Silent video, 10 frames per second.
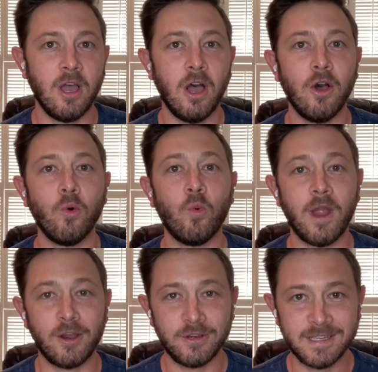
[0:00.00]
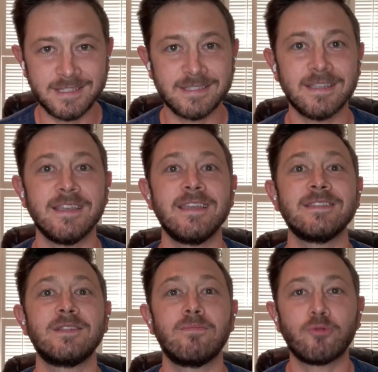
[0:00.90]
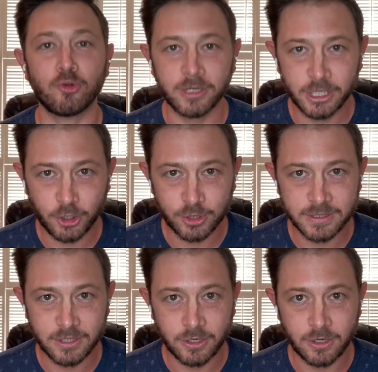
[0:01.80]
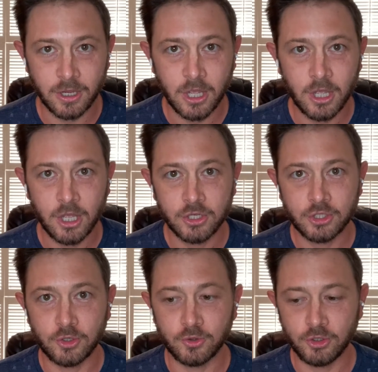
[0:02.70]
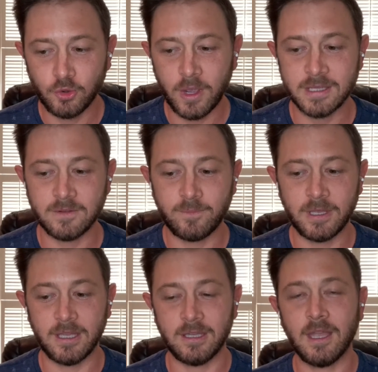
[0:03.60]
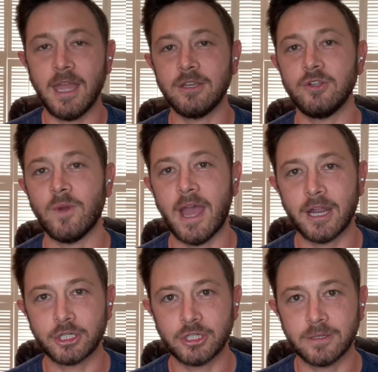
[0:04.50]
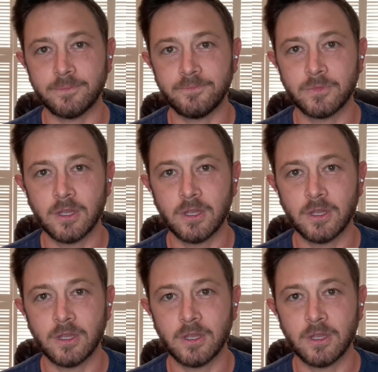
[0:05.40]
Awareness is the precursor to new ways of being and new action.